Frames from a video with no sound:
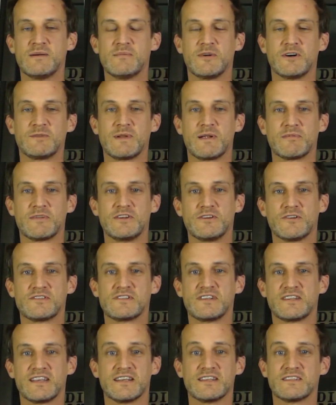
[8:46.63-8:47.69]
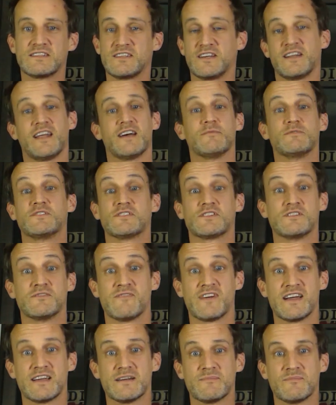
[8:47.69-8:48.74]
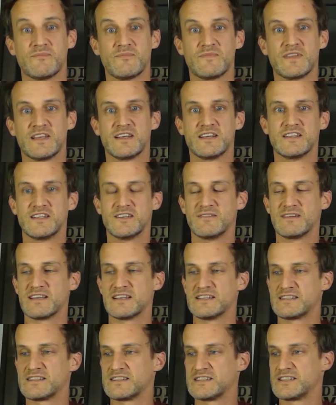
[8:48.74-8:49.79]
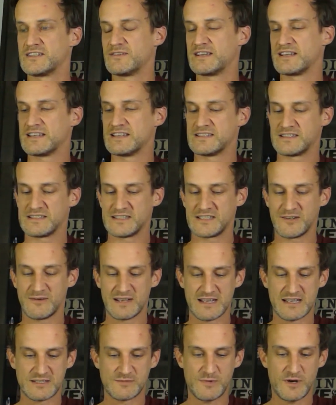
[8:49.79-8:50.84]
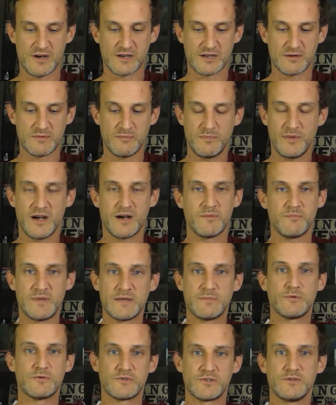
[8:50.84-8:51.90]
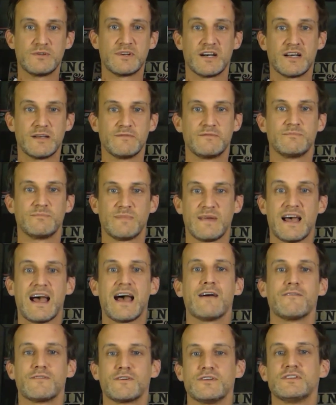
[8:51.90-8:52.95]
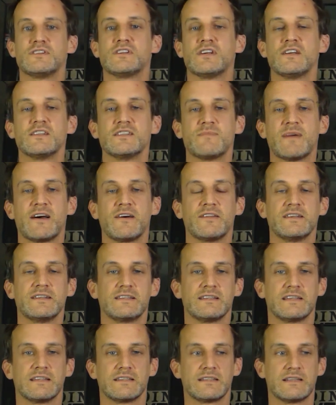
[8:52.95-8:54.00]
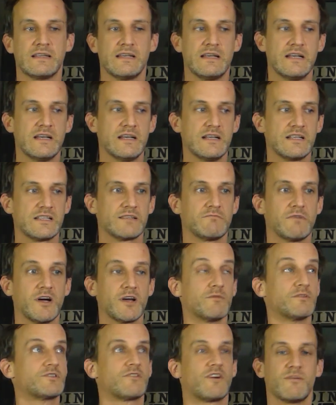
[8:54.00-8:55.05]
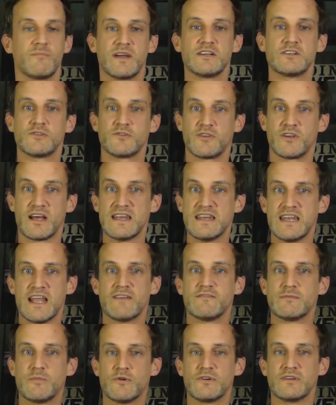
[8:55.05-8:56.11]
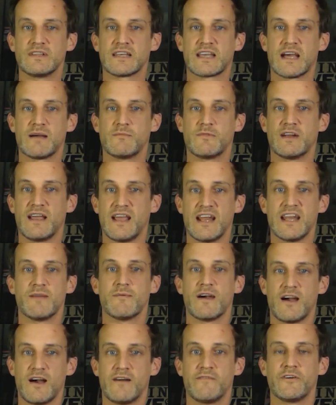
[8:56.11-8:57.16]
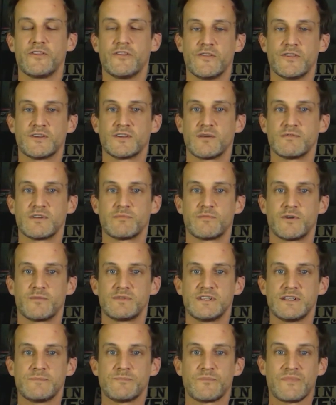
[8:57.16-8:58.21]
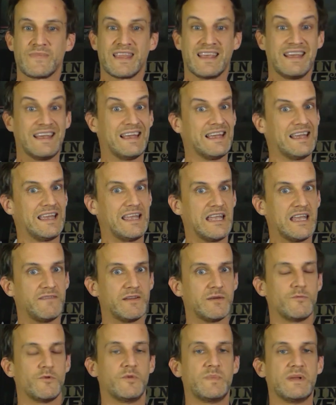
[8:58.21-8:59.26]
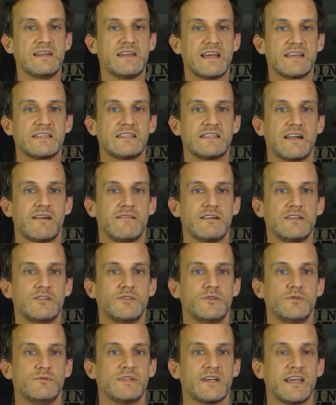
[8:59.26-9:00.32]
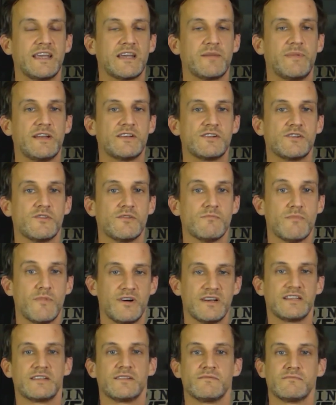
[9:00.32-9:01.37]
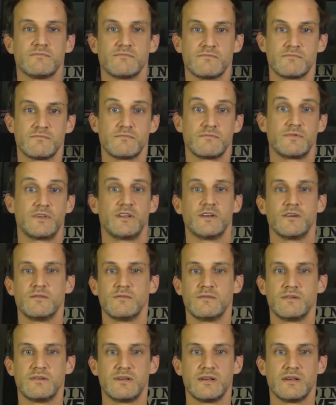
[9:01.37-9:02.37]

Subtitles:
possibly up to dodgy things. It turned out it was just a surveyor doing his work. But people do kind of have concerns about these things. So I always try and make sure that I never point the camera anywhere other than the subject property. If it would be necessary to take a picture that might, you know,